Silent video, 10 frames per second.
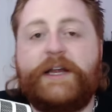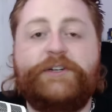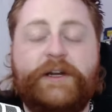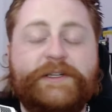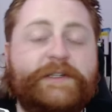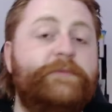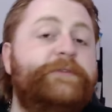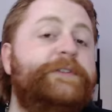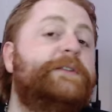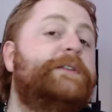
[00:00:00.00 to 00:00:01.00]
I try to see
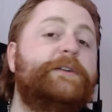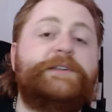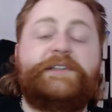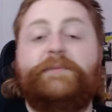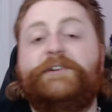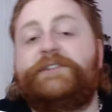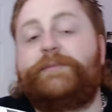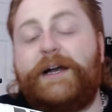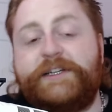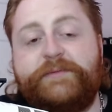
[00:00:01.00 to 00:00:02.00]
movies in theaters as much as
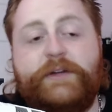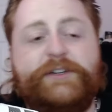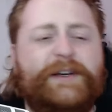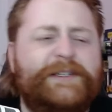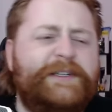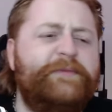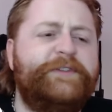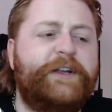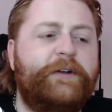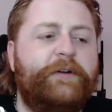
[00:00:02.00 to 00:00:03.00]
possible. I try to see
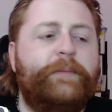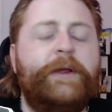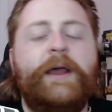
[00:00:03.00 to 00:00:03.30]
movies at home.